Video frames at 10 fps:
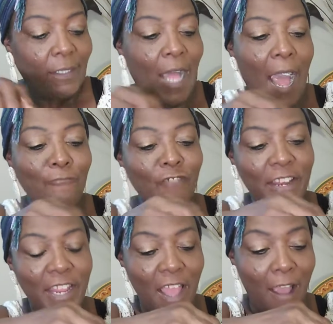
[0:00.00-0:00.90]
I'm
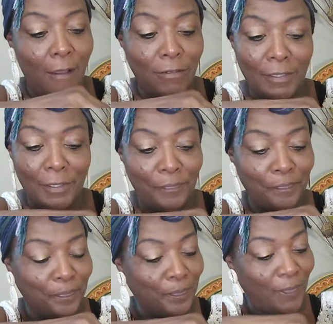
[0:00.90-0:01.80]
ready, y'all.
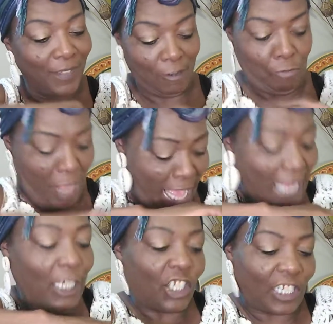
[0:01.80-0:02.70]

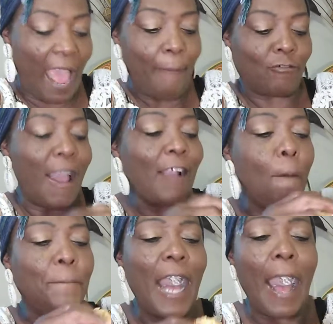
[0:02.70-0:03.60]
Snap,
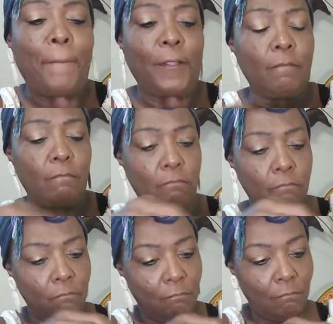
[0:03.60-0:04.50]
crackle, pop.
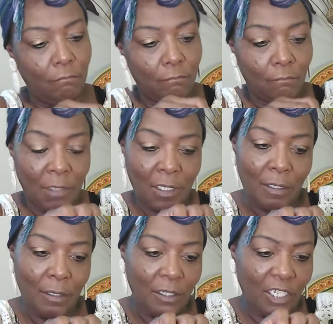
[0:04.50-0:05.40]

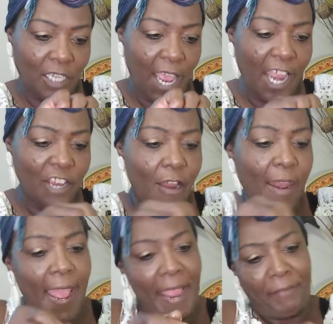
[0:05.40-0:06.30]
Stay in your
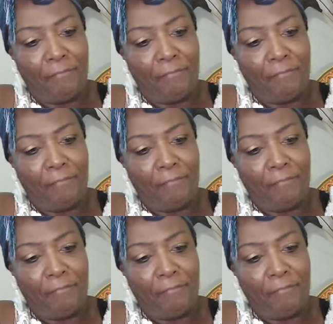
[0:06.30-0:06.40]
lane.